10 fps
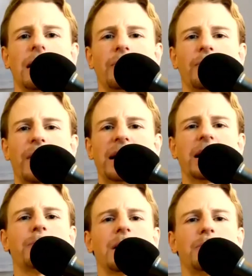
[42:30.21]
um,
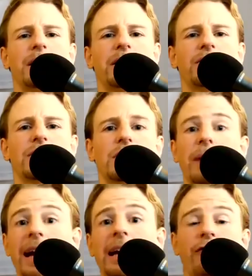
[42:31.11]
adapt that belief system.
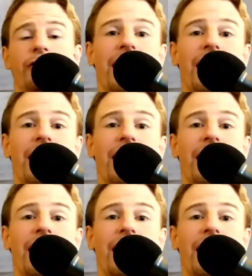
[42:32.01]
Hey, if